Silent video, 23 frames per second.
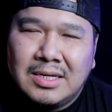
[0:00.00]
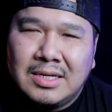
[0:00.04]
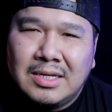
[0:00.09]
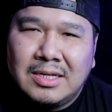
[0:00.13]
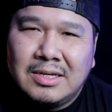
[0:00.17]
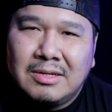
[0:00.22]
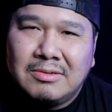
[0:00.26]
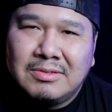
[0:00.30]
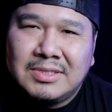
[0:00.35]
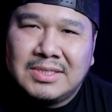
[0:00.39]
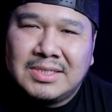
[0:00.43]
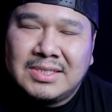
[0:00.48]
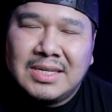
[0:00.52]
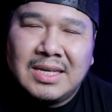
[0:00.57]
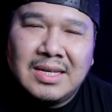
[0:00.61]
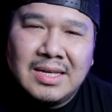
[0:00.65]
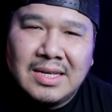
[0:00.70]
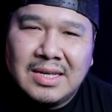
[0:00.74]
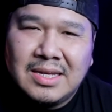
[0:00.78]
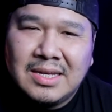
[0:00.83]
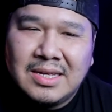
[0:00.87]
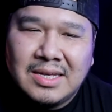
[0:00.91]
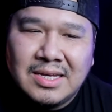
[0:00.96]
it was
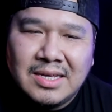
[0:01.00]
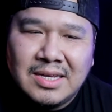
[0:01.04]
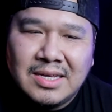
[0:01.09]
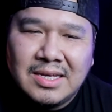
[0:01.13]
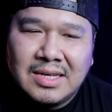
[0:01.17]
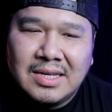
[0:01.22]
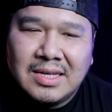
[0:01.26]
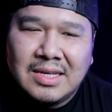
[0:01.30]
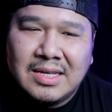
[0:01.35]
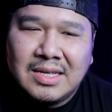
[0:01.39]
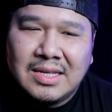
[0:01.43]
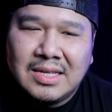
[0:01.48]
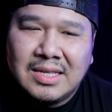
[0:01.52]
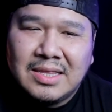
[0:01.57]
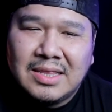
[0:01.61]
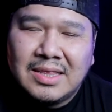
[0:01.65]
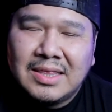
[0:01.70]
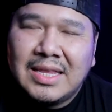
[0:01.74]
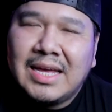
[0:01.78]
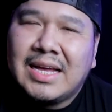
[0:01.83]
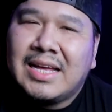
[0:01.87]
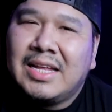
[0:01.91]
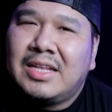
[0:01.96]

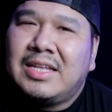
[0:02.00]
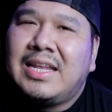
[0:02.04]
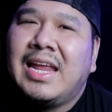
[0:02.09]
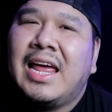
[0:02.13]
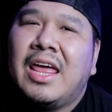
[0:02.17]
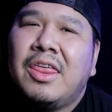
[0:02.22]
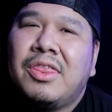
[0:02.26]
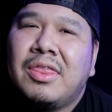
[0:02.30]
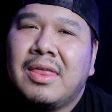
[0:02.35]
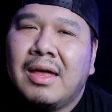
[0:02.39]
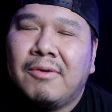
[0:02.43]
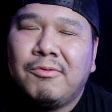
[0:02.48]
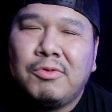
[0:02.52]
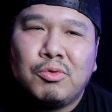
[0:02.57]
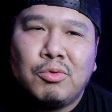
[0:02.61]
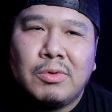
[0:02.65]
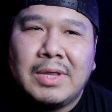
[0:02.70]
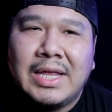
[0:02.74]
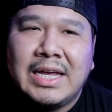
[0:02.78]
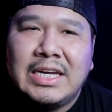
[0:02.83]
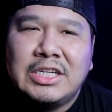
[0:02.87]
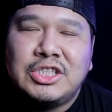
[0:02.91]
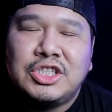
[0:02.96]
like a death of a
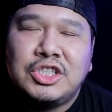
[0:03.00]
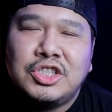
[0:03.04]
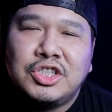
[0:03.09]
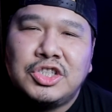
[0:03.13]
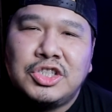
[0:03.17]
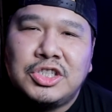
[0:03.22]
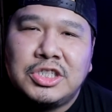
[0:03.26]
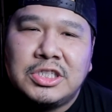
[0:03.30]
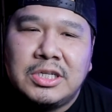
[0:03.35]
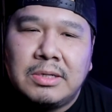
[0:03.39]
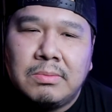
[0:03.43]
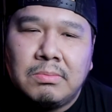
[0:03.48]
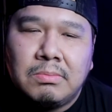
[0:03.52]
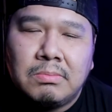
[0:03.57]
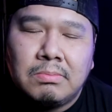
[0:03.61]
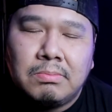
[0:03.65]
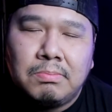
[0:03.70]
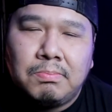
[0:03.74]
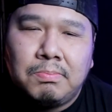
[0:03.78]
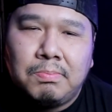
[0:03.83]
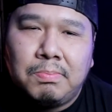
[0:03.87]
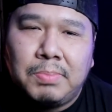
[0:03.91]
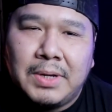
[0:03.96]
relationship
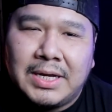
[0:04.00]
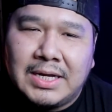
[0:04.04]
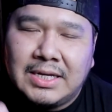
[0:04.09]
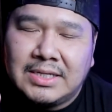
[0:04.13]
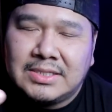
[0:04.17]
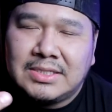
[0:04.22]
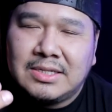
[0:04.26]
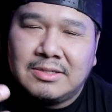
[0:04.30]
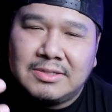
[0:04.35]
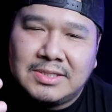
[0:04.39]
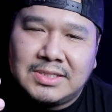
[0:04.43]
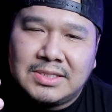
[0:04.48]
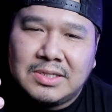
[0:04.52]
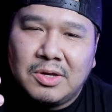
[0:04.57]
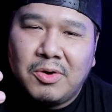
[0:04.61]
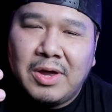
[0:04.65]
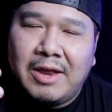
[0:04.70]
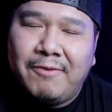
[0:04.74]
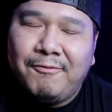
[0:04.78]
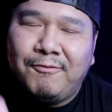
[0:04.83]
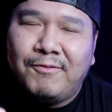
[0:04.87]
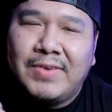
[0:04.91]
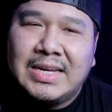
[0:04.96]
because I was so
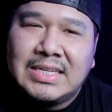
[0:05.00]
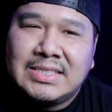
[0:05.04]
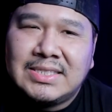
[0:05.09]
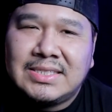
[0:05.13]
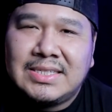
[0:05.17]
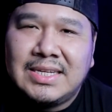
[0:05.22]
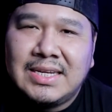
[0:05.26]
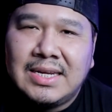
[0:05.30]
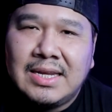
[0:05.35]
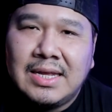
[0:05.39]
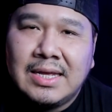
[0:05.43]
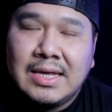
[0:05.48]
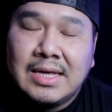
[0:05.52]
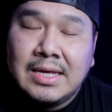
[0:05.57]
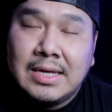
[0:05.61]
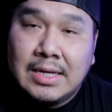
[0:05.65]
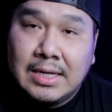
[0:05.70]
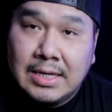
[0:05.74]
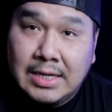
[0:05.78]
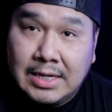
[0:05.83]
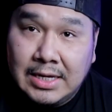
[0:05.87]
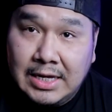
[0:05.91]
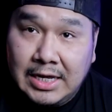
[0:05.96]
invested
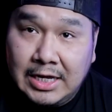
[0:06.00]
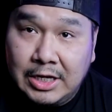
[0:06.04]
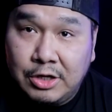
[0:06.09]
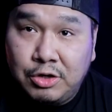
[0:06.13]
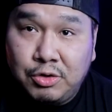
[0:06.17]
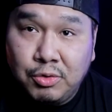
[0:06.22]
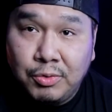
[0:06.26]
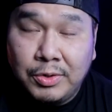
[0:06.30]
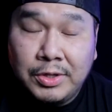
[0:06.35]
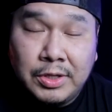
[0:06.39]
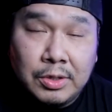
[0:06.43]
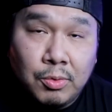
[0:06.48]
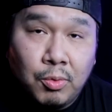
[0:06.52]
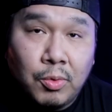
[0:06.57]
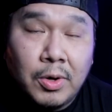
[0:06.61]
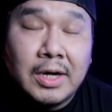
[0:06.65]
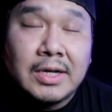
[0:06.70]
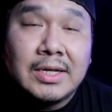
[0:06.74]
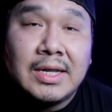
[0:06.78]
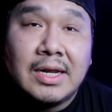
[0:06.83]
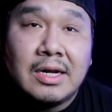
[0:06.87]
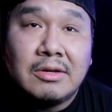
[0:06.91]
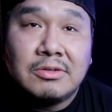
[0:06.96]
in doing the
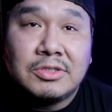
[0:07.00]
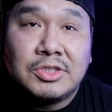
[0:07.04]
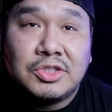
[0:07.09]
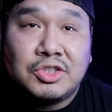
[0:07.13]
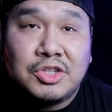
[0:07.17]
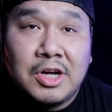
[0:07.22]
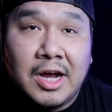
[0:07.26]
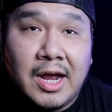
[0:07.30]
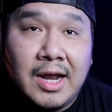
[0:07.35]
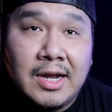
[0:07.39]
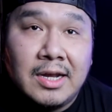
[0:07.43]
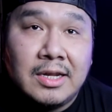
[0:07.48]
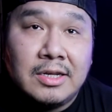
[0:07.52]
work that I was trying to